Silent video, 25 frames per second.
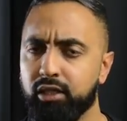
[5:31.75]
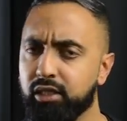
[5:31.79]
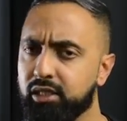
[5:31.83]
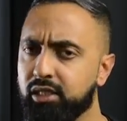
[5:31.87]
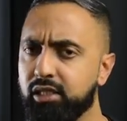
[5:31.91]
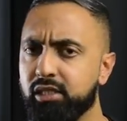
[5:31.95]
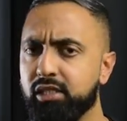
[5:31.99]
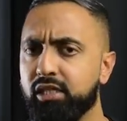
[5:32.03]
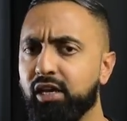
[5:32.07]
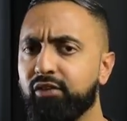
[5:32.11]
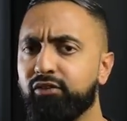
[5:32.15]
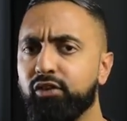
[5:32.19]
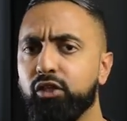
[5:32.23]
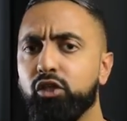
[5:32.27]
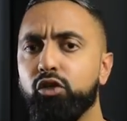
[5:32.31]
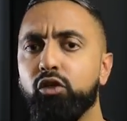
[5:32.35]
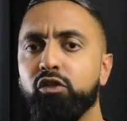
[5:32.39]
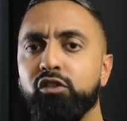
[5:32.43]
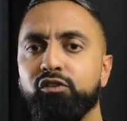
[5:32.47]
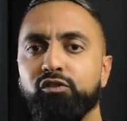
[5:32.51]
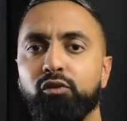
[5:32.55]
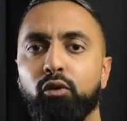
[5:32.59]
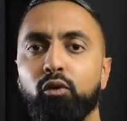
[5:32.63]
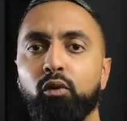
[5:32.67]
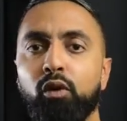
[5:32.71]
This is definitely
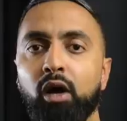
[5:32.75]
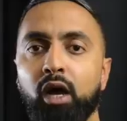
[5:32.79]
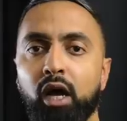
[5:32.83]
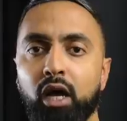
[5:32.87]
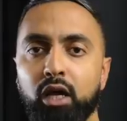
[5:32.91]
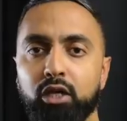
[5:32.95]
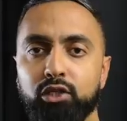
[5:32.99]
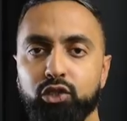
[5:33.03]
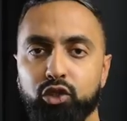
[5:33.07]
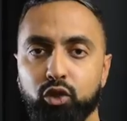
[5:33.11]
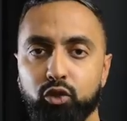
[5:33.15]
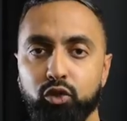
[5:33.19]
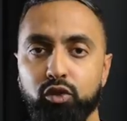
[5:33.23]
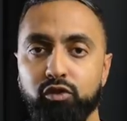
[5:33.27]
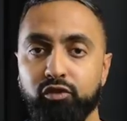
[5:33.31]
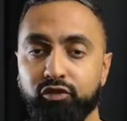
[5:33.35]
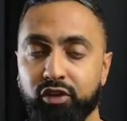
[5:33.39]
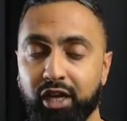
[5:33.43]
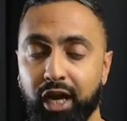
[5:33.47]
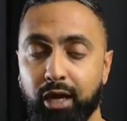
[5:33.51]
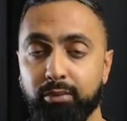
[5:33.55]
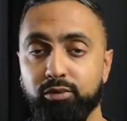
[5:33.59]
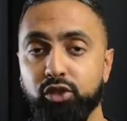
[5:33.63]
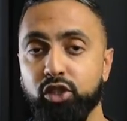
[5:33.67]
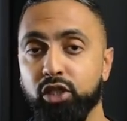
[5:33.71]
useful, so you've
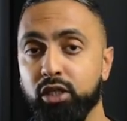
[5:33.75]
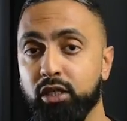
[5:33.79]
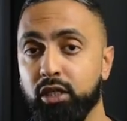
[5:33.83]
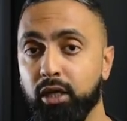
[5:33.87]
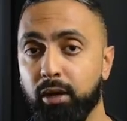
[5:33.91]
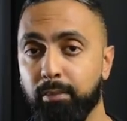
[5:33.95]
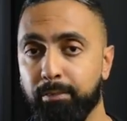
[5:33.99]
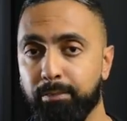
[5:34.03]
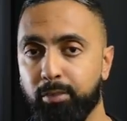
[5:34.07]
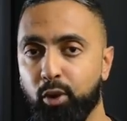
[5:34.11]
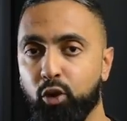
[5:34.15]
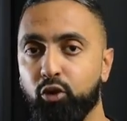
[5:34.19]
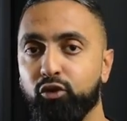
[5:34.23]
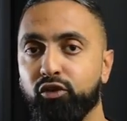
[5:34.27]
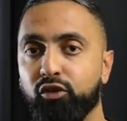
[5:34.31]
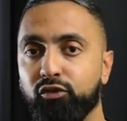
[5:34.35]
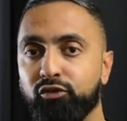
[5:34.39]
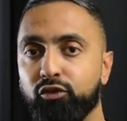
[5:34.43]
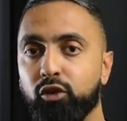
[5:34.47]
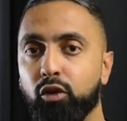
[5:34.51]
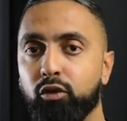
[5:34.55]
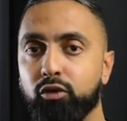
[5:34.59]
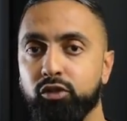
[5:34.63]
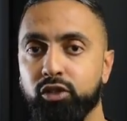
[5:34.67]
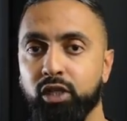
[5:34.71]
captured both
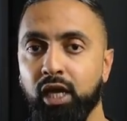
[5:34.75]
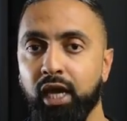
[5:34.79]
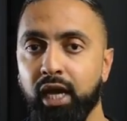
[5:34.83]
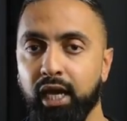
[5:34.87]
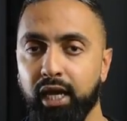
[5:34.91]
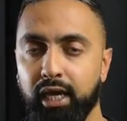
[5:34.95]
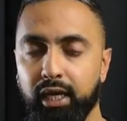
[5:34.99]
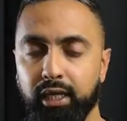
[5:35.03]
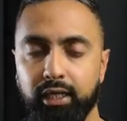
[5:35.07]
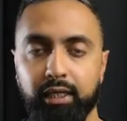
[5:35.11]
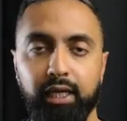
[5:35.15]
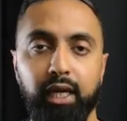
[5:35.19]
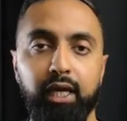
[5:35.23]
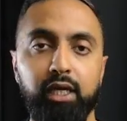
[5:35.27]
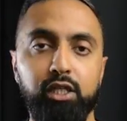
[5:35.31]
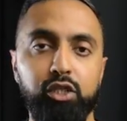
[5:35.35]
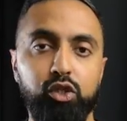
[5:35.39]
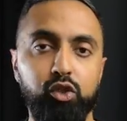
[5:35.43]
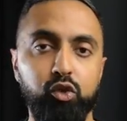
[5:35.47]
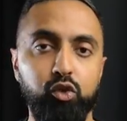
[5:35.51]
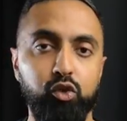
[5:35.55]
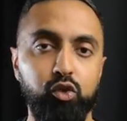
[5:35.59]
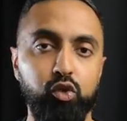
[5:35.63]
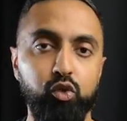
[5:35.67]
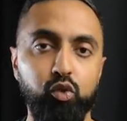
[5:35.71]
of those in
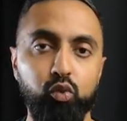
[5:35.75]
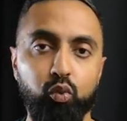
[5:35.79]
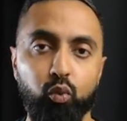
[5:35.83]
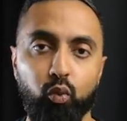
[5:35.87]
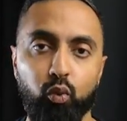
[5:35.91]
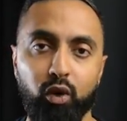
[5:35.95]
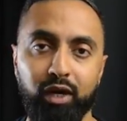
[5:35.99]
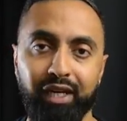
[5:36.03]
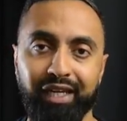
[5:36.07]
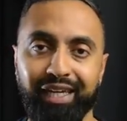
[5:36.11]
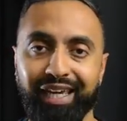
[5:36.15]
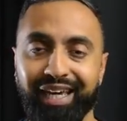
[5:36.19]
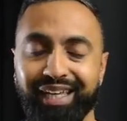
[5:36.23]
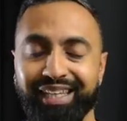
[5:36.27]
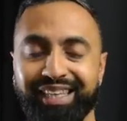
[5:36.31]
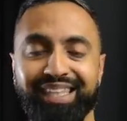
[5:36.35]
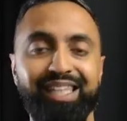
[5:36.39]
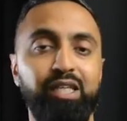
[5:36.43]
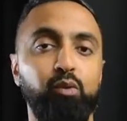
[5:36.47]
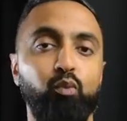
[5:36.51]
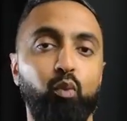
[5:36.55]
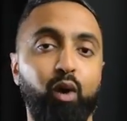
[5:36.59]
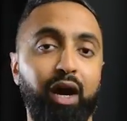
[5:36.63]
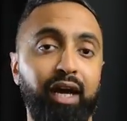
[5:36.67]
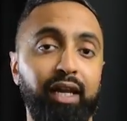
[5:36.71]
case you do want to get
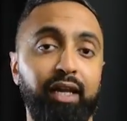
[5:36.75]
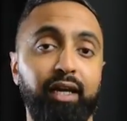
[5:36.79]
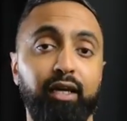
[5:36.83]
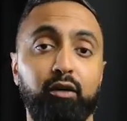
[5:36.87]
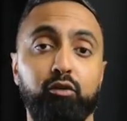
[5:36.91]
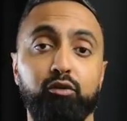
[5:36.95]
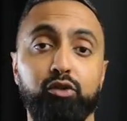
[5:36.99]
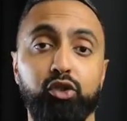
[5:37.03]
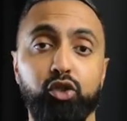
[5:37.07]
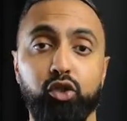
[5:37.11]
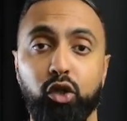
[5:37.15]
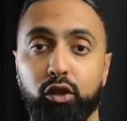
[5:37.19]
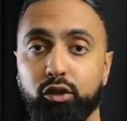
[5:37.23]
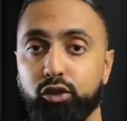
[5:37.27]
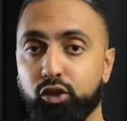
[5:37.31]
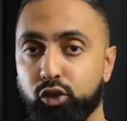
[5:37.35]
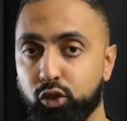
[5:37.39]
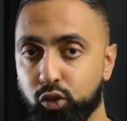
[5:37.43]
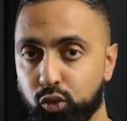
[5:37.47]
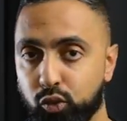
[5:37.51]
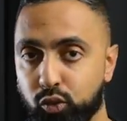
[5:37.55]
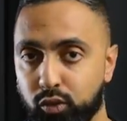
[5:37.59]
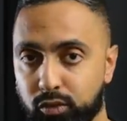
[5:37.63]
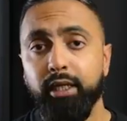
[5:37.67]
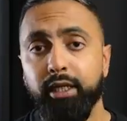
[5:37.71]
the wide angle shot
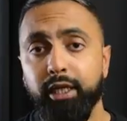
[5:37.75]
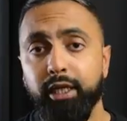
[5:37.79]
too.